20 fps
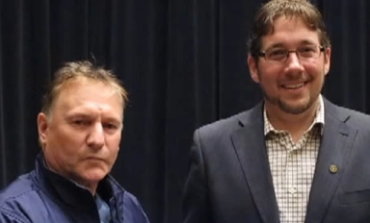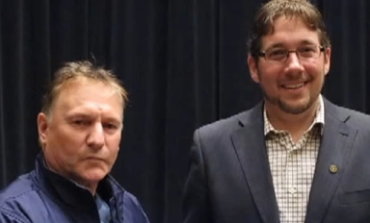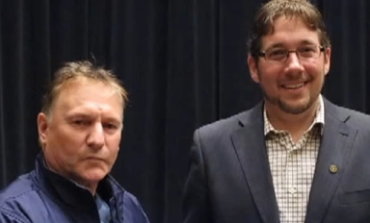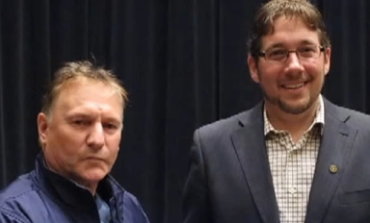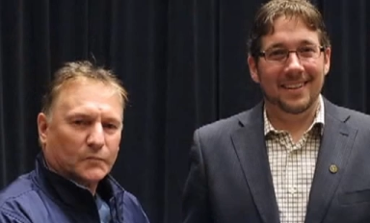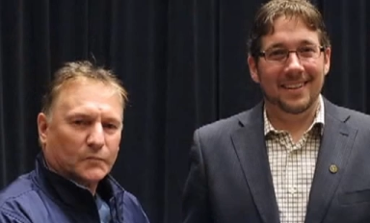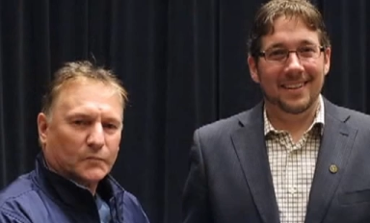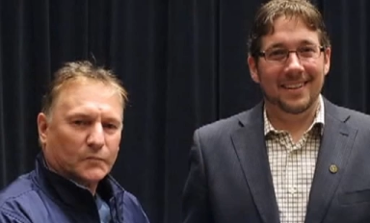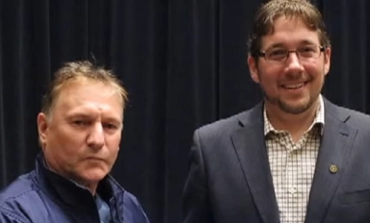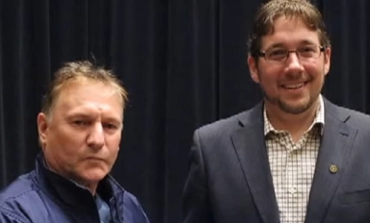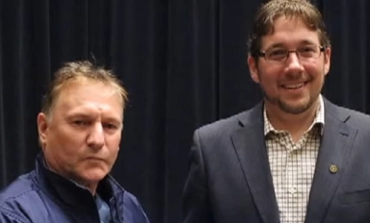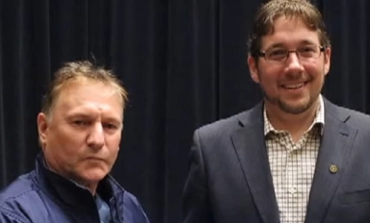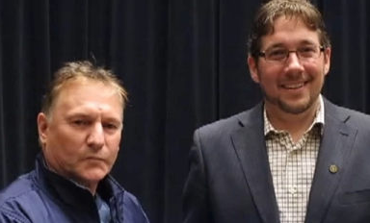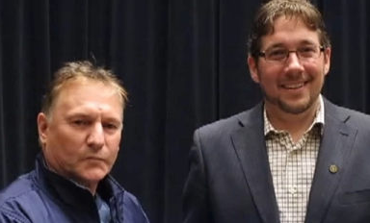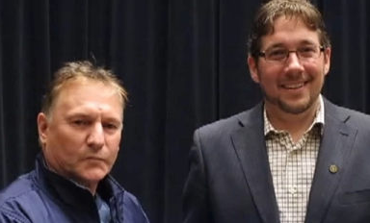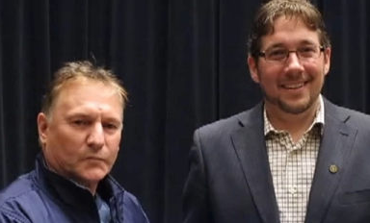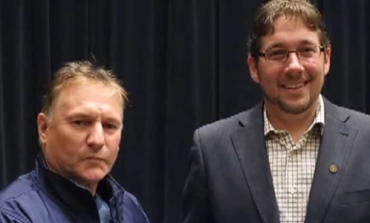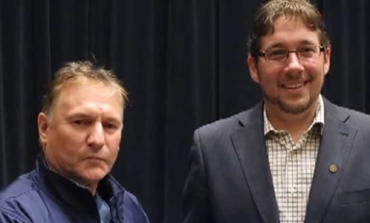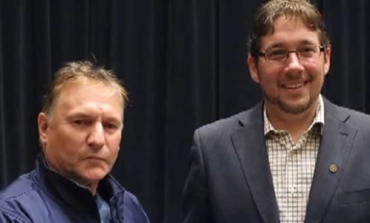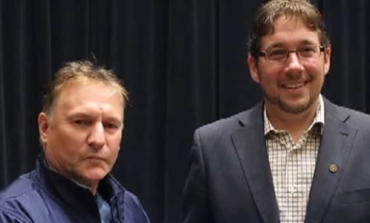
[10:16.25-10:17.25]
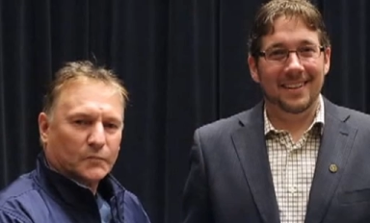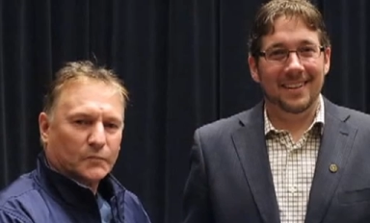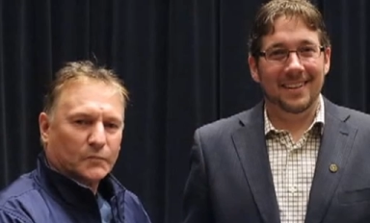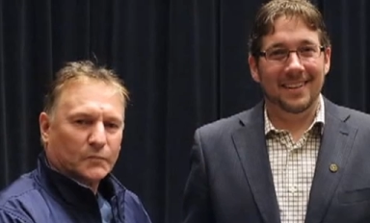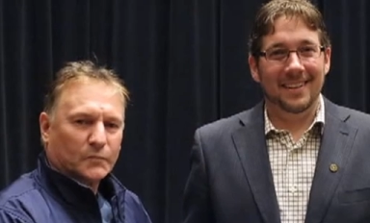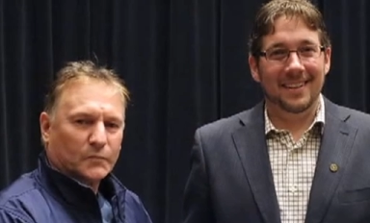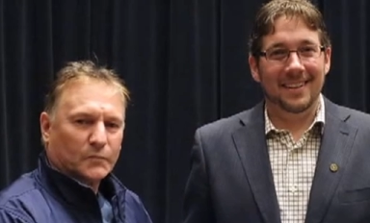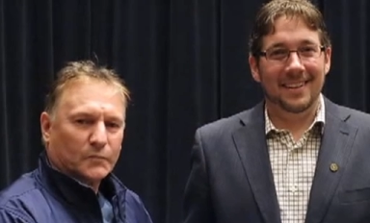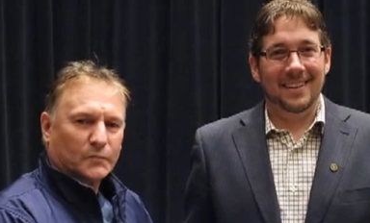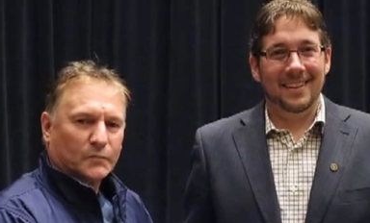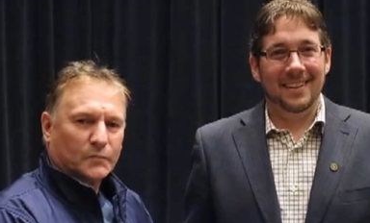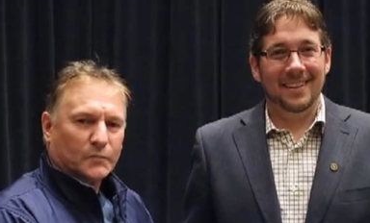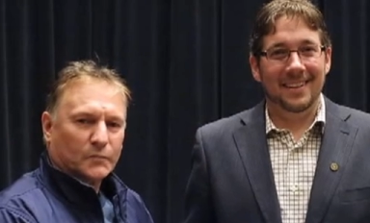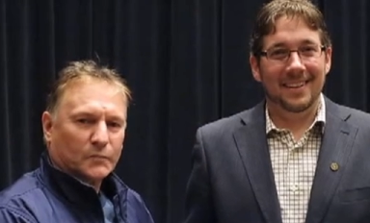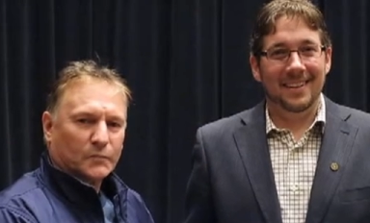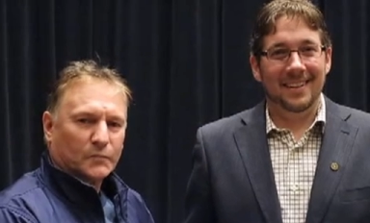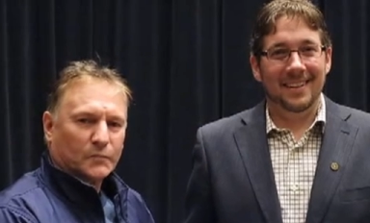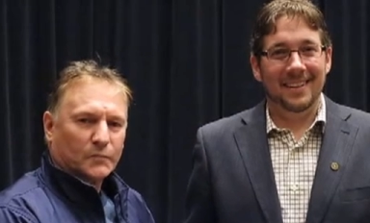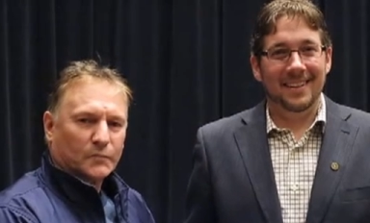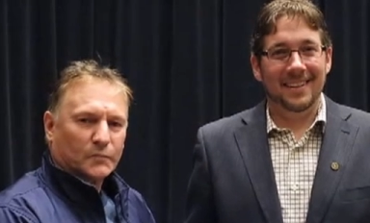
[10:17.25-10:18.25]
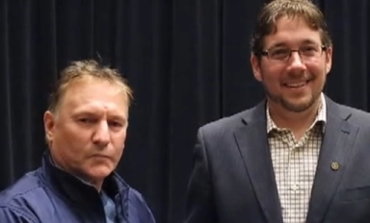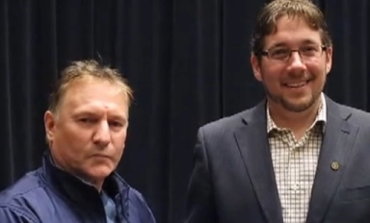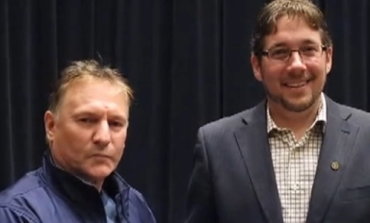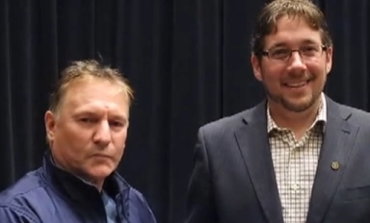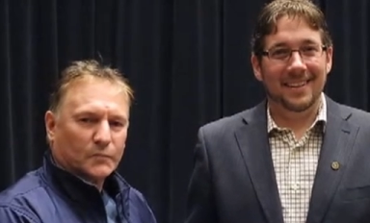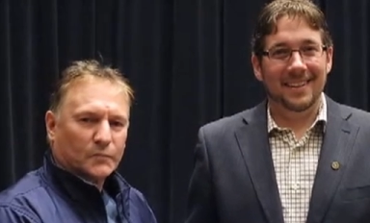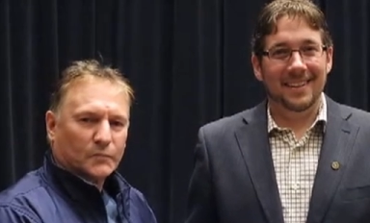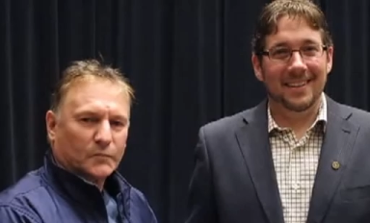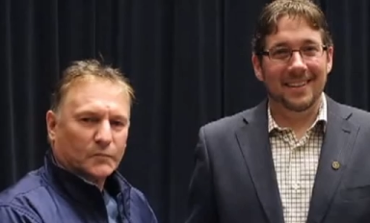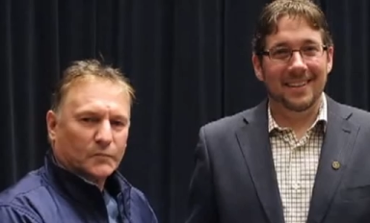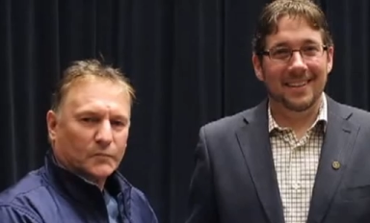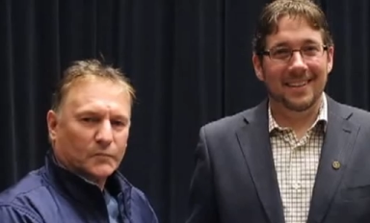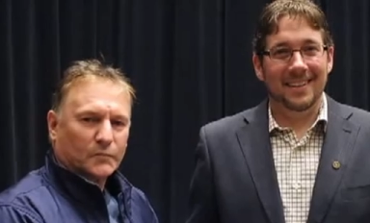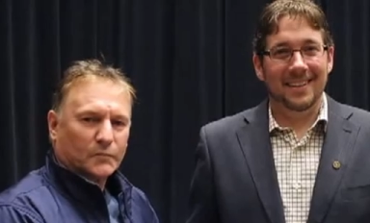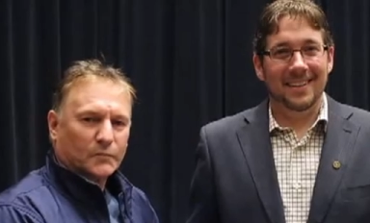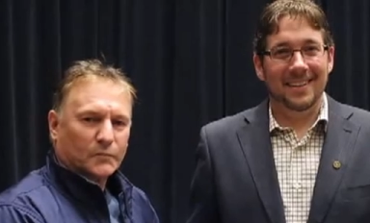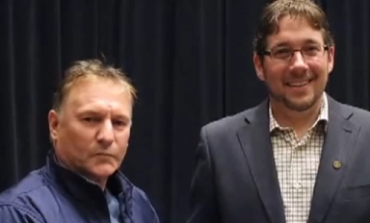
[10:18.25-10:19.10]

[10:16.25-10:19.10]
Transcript: Nobody speaks.